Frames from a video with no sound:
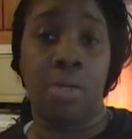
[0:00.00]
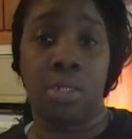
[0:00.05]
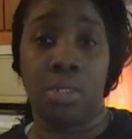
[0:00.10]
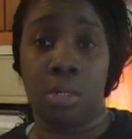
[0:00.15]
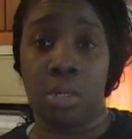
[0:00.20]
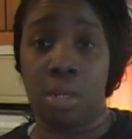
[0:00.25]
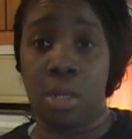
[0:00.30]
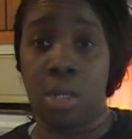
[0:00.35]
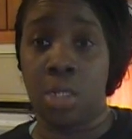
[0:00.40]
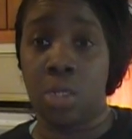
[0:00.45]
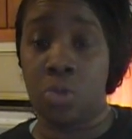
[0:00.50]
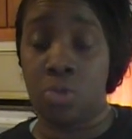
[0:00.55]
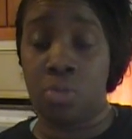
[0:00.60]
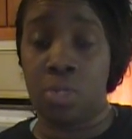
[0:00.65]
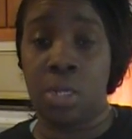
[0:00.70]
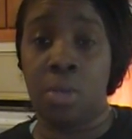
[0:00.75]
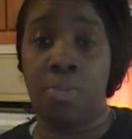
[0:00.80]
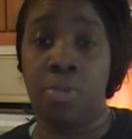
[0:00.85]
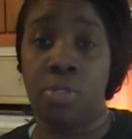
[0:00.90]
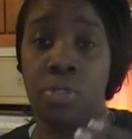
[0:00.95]
until it gets room
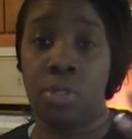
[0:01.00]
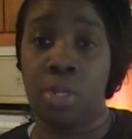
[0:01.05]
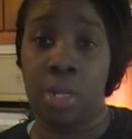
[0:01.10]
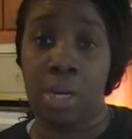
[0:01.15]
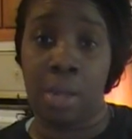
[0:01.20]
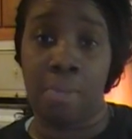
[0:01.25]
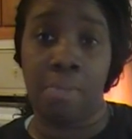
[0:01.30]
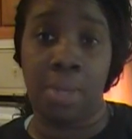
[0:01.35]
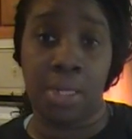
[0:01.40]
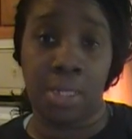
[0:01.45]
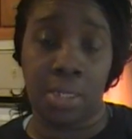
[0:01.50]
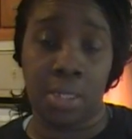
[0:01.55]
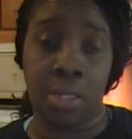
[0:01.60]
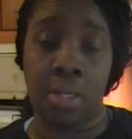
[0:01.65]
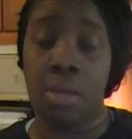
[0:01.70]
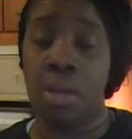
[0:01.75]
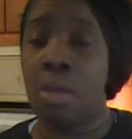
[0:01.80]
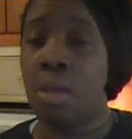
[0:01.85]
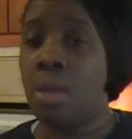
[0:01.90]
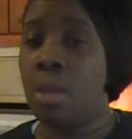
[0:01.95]
temperature, then they mix it.